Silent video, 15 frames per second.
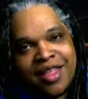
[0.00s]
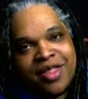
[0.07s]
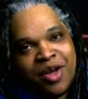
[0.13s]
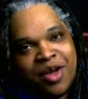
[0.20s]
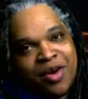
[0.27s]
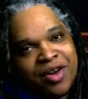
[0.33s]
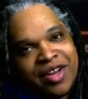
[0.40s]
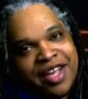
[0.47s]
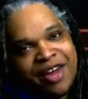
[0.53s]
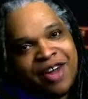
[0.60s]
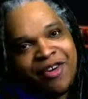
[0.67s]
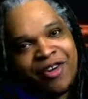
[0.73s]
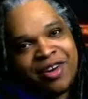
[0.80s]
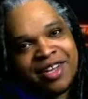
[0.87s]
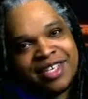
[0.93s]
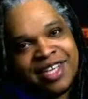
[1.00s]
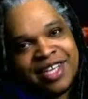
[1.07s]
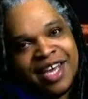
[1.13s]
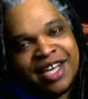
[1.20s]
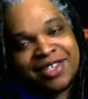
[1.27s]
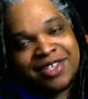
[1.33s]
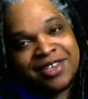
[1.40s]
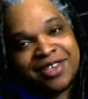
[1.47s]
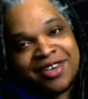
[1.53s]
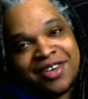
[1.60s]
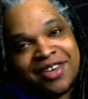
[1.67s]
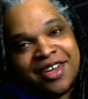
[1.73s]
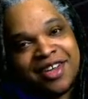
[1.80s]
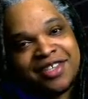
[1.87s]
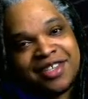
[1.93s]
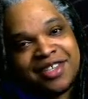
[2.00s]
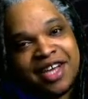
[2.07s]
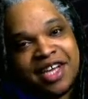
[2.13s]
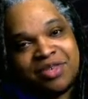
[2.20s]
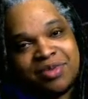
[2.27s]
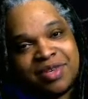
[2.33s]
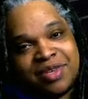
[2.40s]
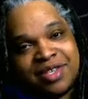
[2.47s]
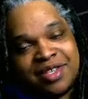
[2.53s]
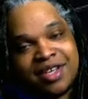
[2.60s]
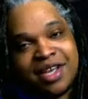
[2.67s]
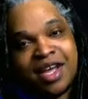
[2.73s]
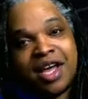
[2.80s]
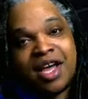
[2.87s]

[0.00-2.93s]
they're inherently dangerous.